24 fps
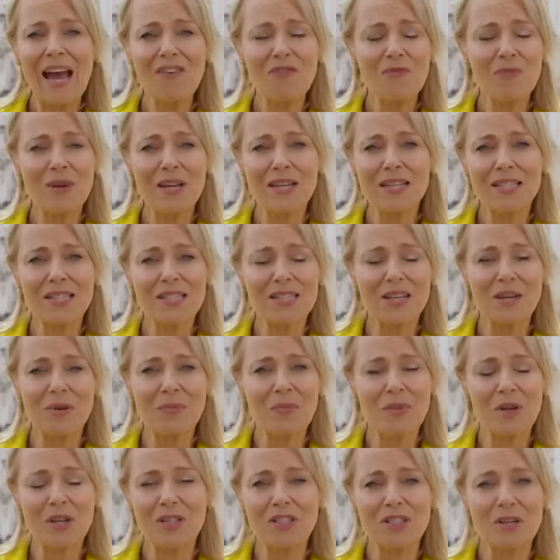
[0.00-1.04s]
have been
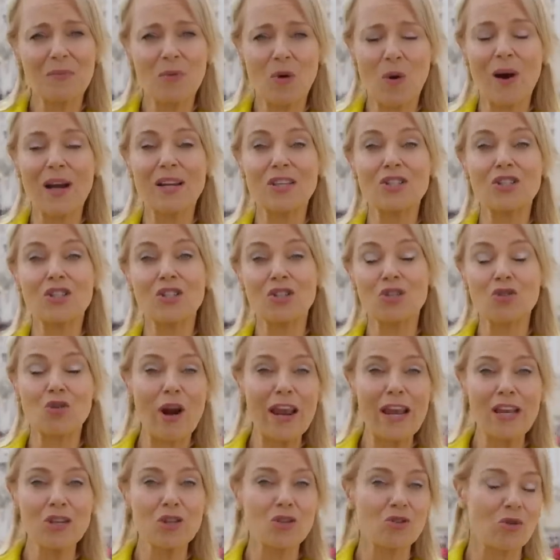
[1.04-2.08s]
some some quite
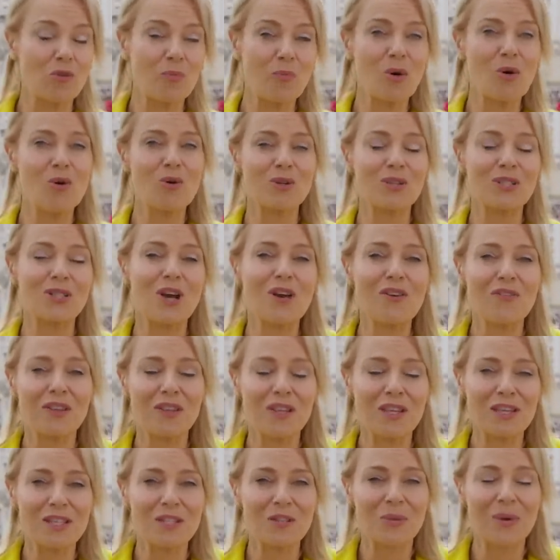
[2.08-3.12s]
strange reports over
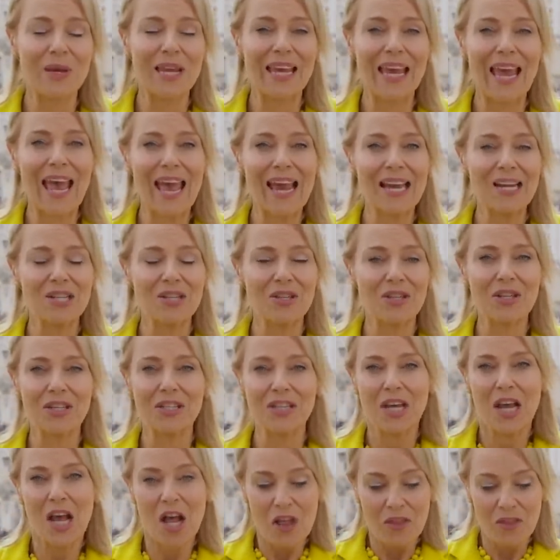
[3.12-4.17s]
this weekend
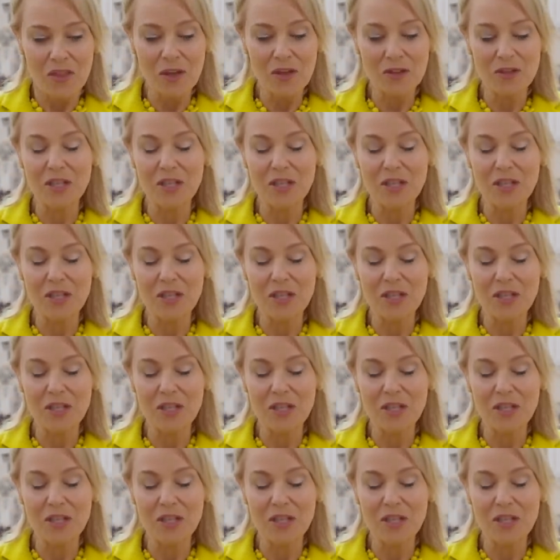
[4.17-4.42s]
that the,